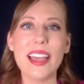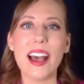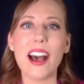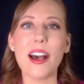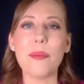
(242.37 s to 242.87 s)

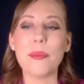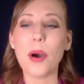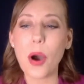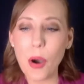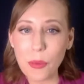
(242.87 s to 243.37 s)

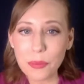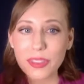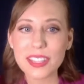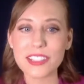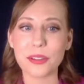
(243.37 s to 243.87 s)

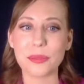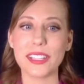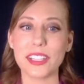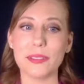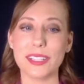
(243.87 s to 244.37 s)
Only to
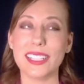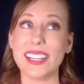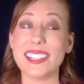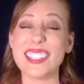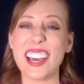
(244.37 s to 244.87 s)
really
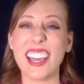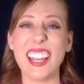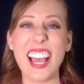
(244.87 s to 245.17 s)
realize that